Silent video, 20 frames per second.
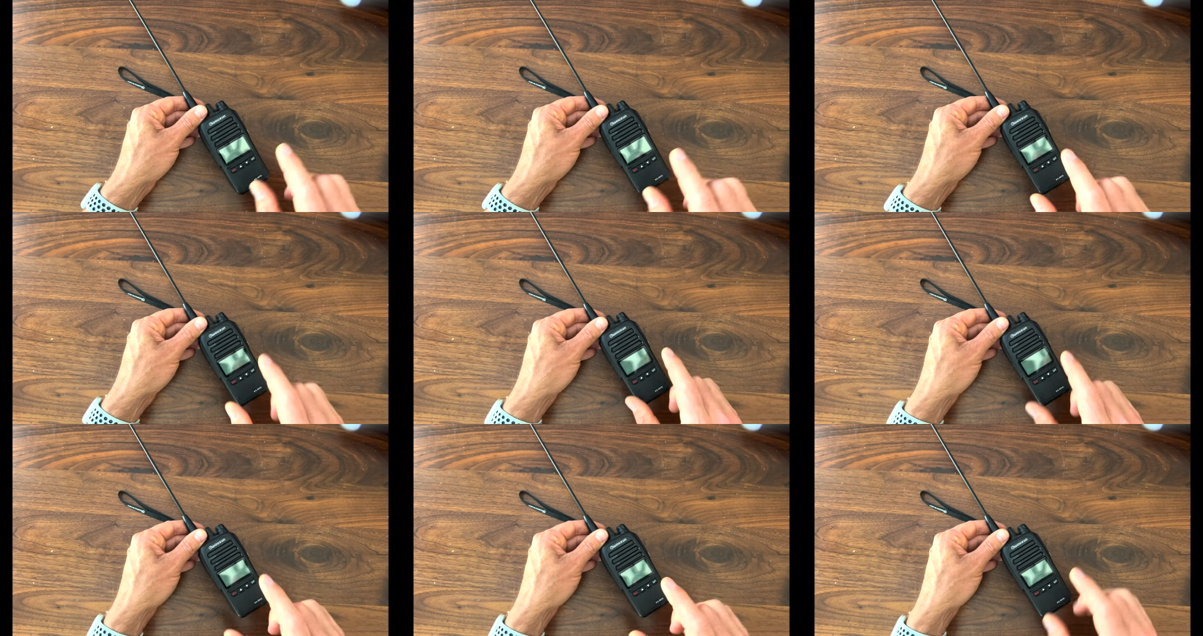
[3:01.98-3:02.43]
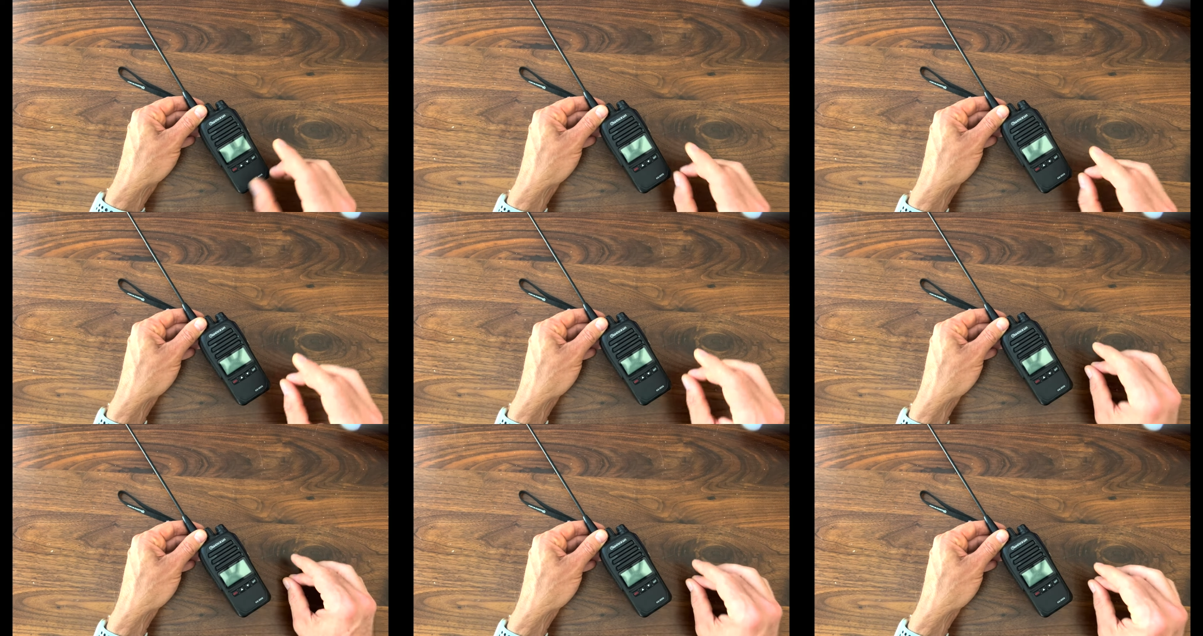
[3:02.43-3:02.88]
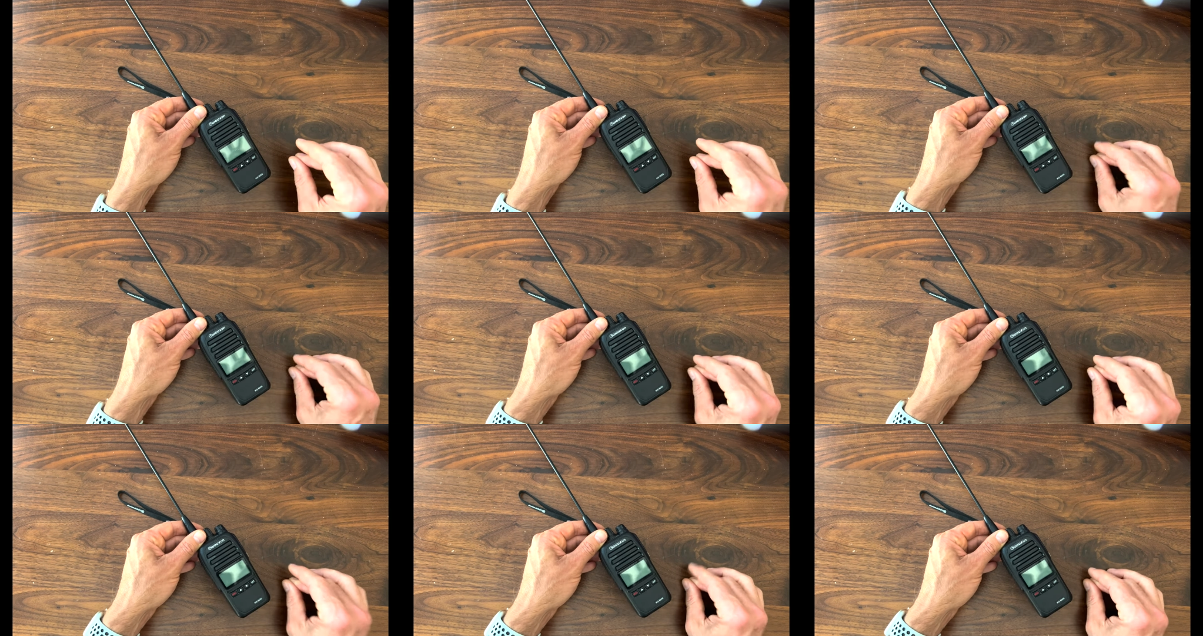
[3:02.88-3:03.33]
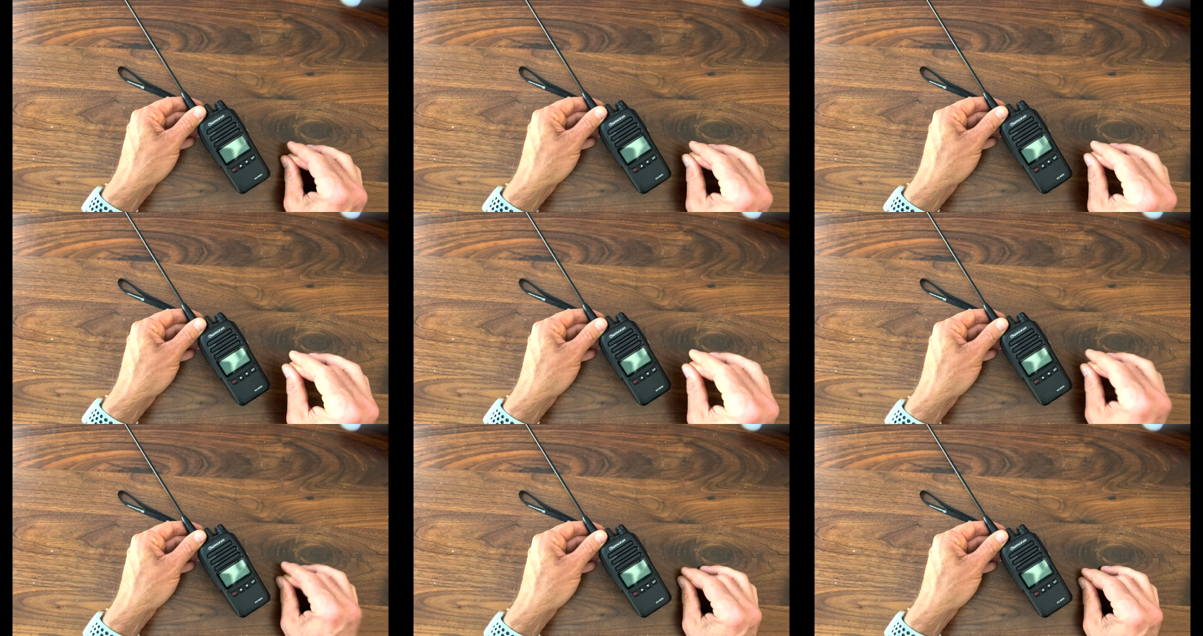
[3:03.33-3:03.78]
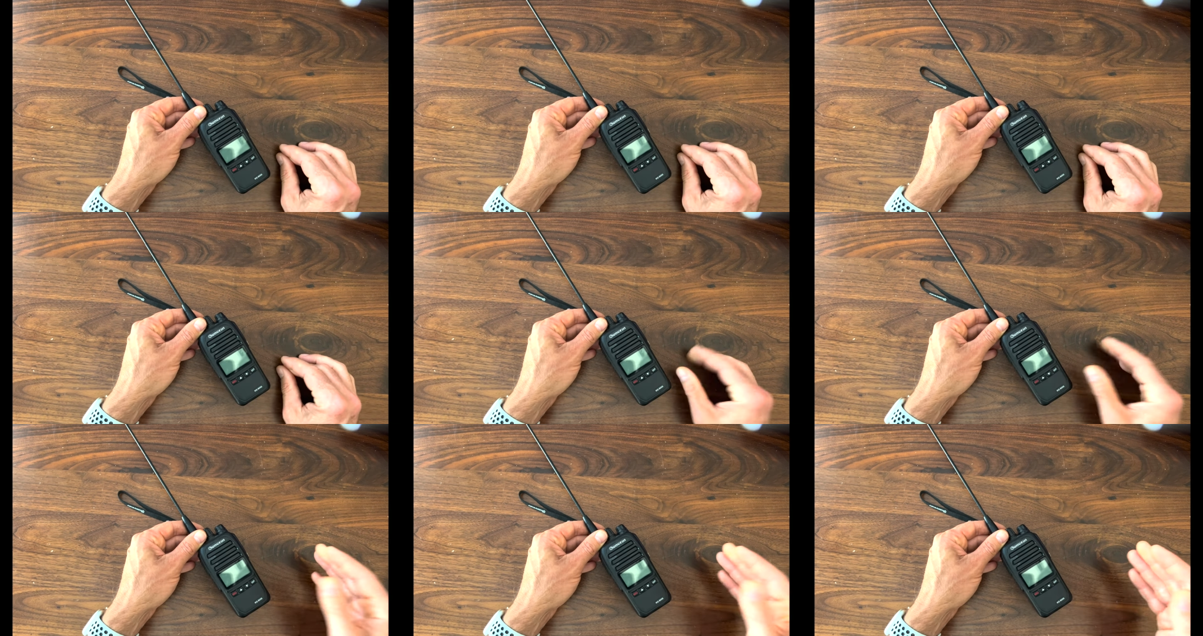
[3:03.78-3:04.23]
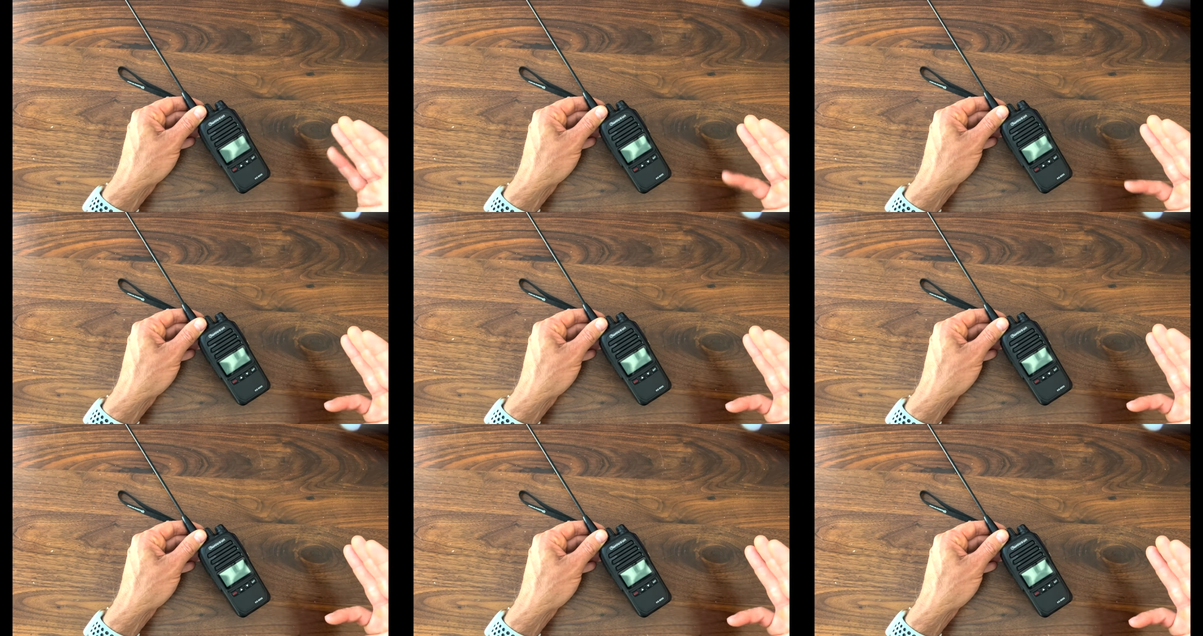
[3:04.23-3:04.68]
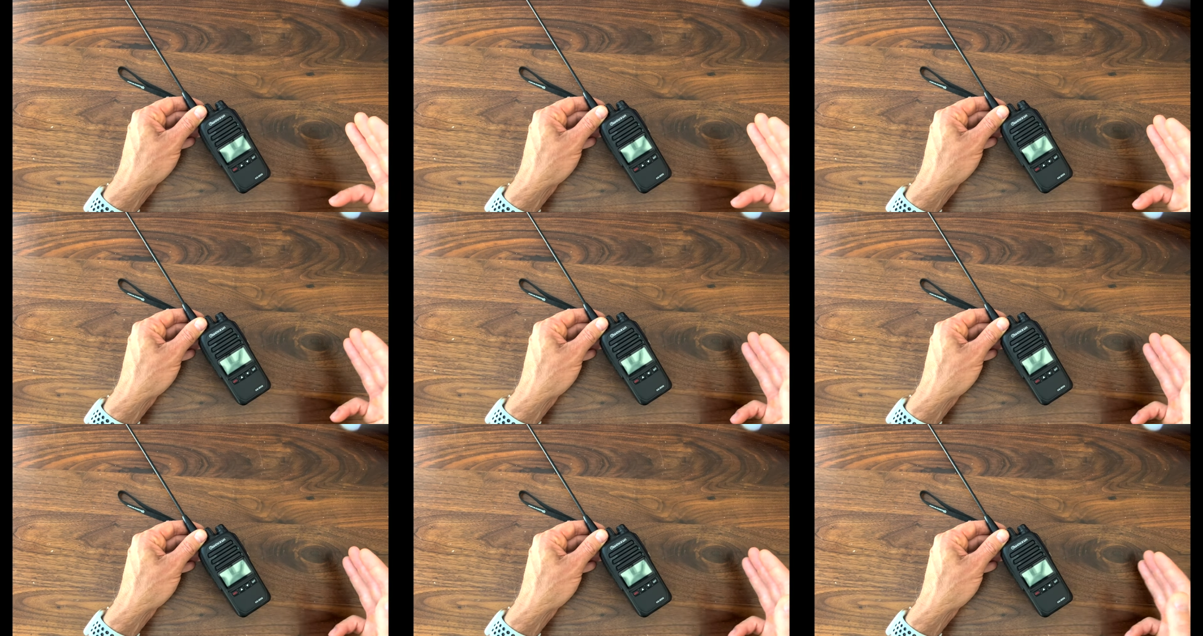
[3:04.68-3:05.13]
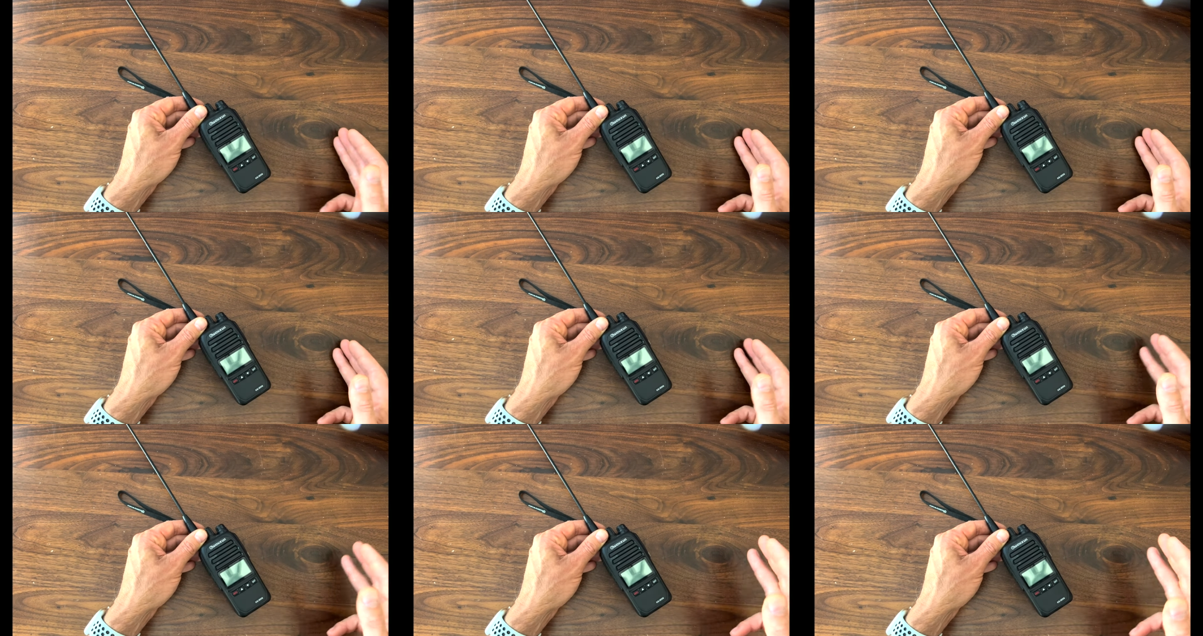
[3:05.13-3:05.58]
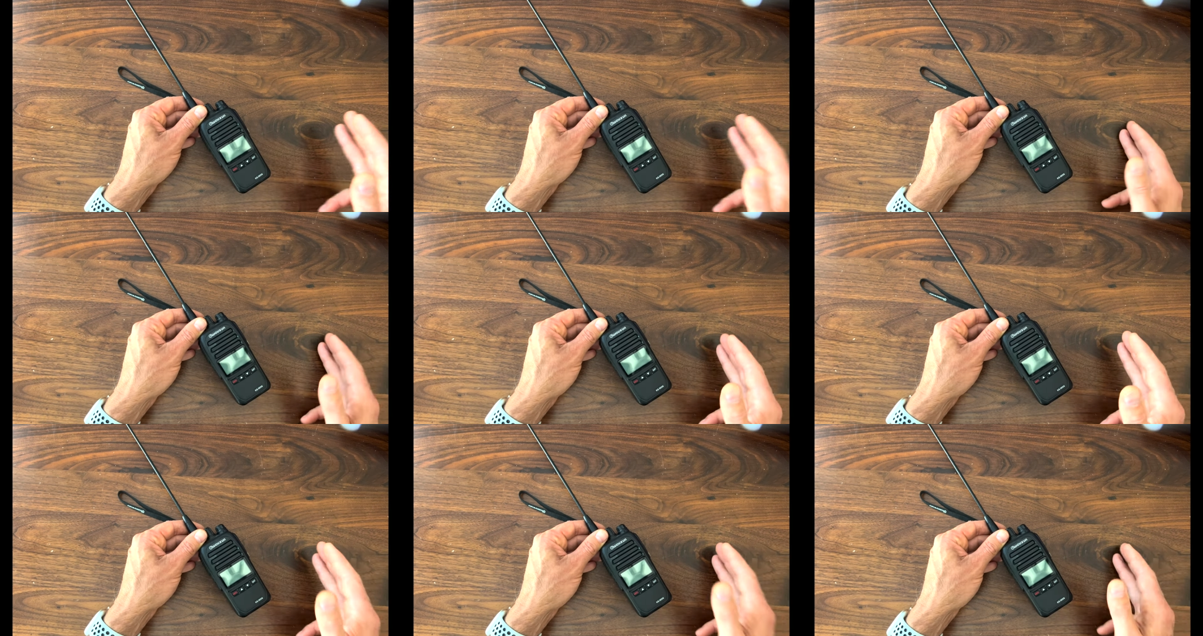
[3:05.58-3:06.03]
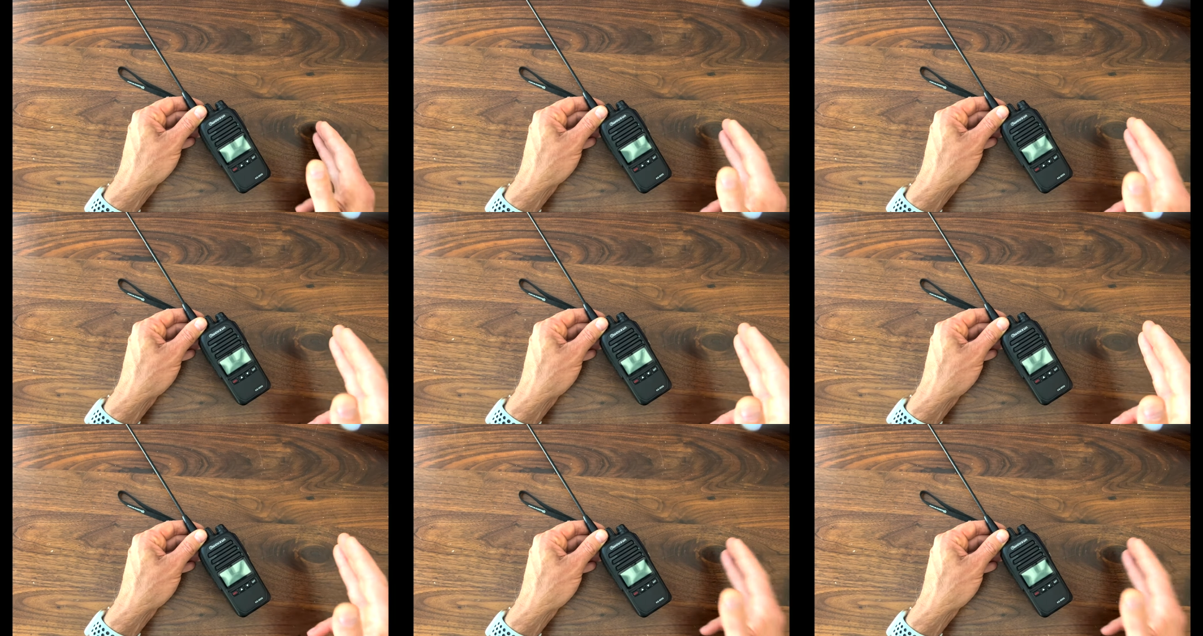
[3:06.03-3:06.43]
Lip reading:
[unreadable: no face in view]